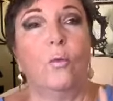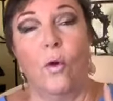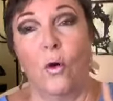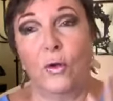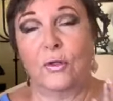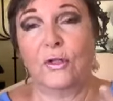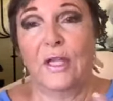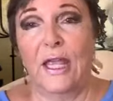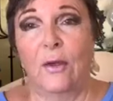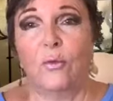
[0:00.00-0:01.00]
all you could
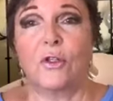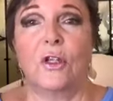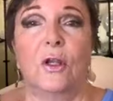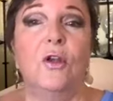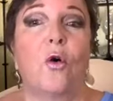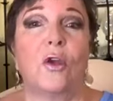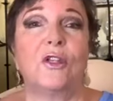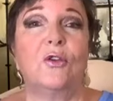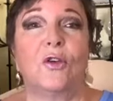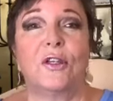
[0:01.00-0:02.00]
hear was
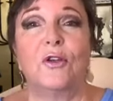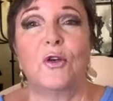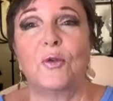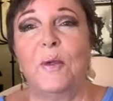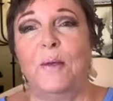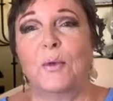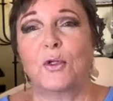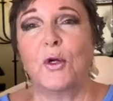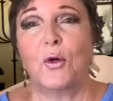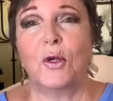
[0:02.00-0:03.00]
noise, noise, noise, people
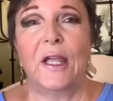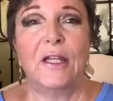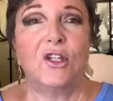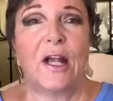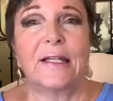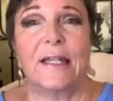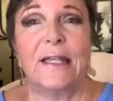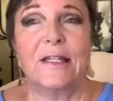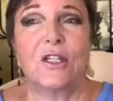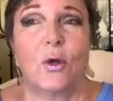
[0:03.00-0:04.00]
talking, chatting,
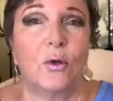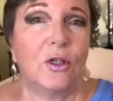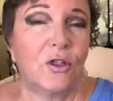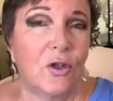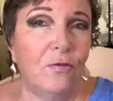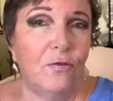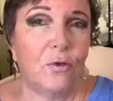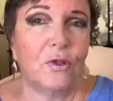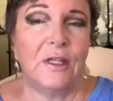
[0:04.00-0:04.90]
and so on and so forth.